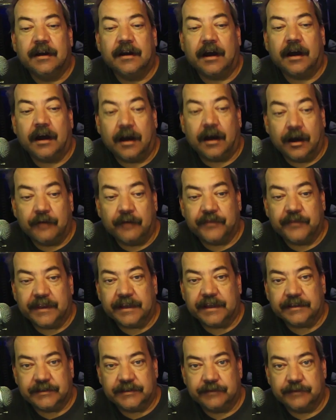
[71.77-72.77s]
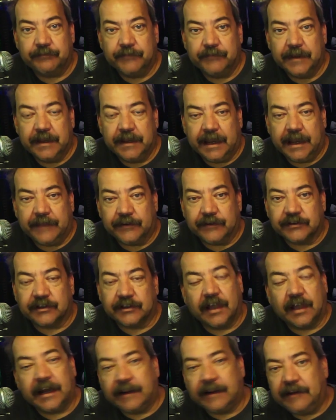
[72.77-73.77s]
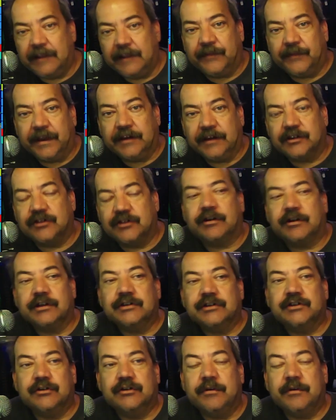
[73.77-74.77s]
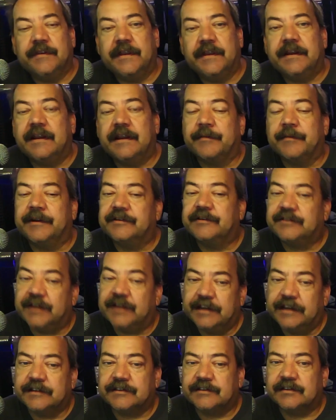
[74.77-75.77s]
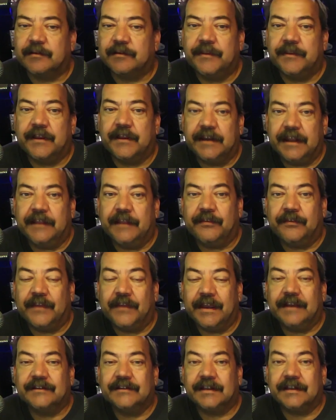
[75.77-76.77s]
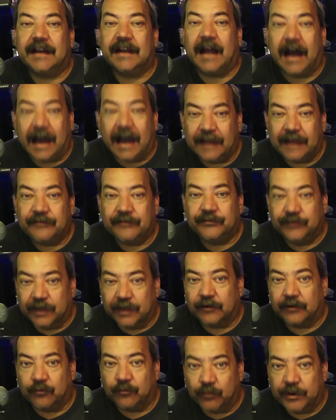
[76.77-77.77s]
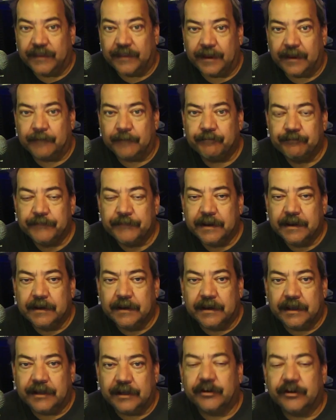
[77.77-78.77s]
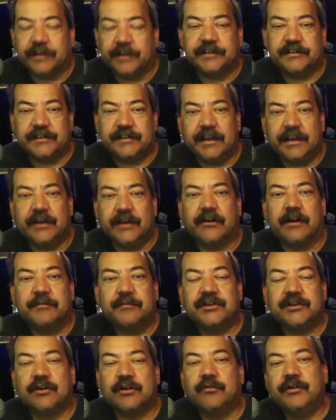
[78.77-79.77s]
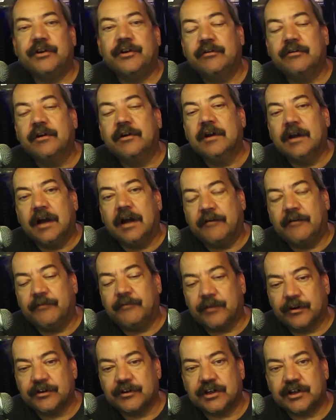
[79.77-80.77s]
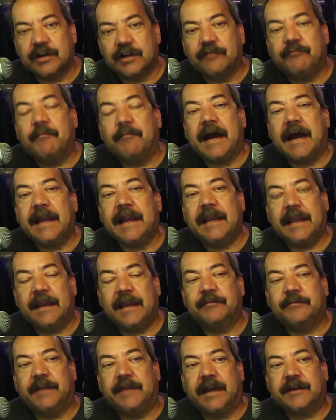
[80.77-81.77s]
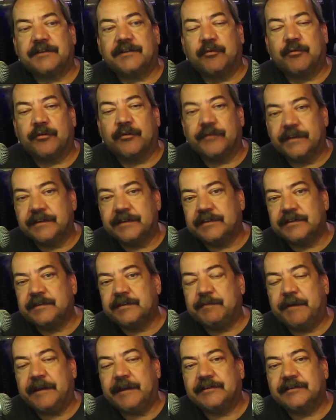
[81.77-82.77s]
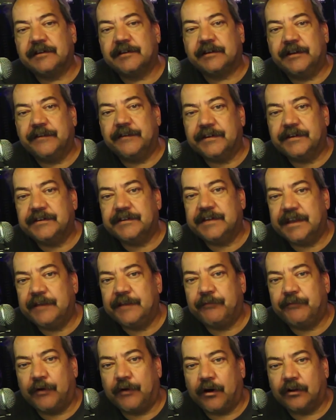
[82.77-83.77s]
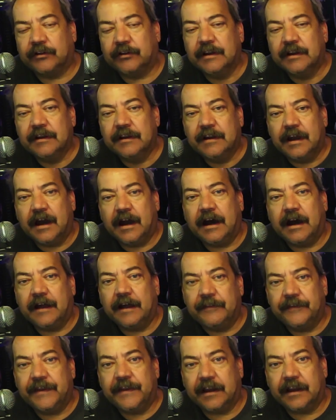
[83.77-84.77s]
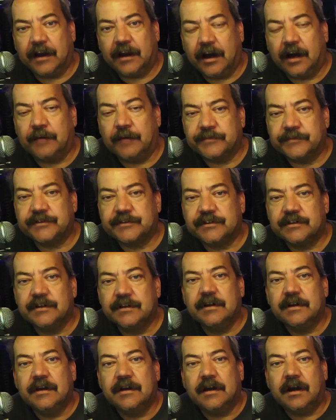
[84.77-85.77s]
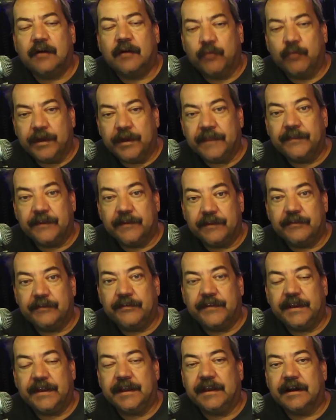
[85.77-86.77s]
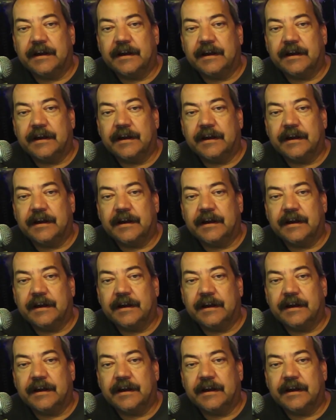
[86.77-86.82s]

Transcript: of this. And there's a lot of neat things you can do with it, and I'm going to tell you some of the neat things that I've done with it. And you can see here I'm showing you a version of my Ham Dashboard. This is basically the default that comes with the